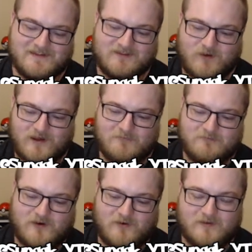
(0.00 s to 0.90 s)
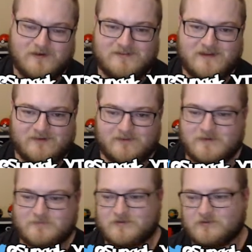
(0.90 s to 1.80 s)
That's why I'm probably going to title the
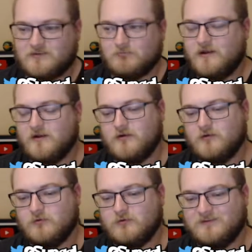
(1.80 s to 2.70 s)
episode Sabrina Who?